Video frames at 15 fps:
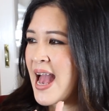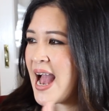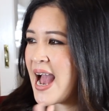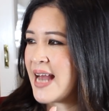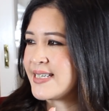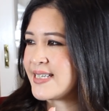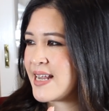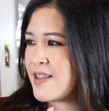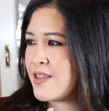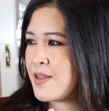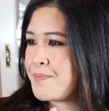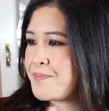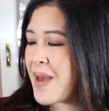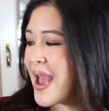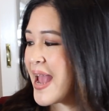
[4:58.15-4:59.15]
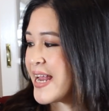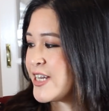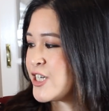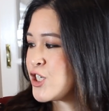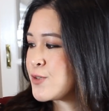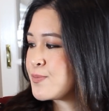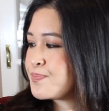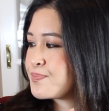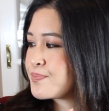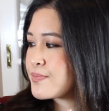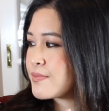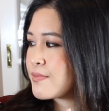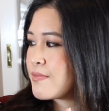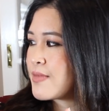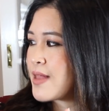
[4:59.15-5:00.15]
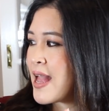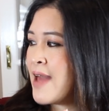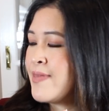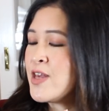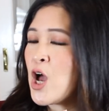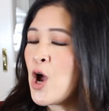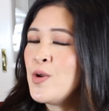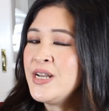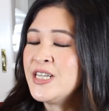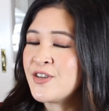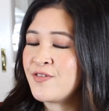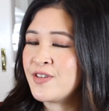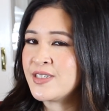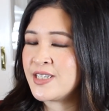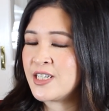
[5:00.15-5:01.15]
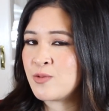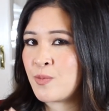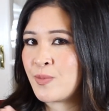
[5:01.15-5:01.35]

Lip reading: and in the beige. And the only differences when